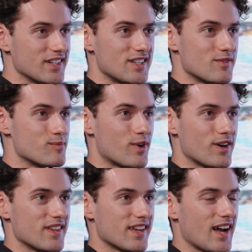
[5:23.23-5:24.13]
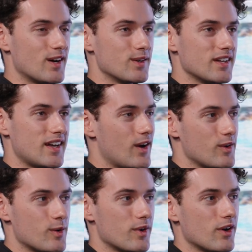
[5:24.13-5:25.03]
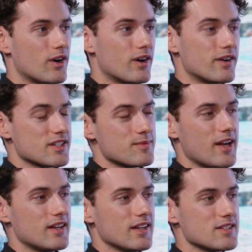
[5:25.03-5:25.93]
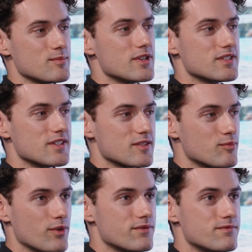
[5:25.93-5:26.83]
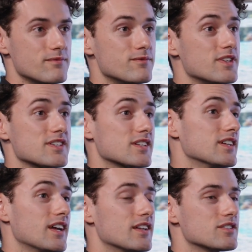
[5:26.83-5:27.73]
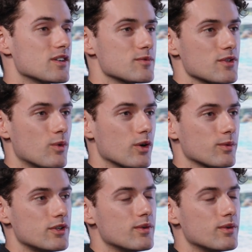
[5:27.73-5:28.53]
a different part of the county, and now here we are expanding as a business, both physically and in terms of the work we do.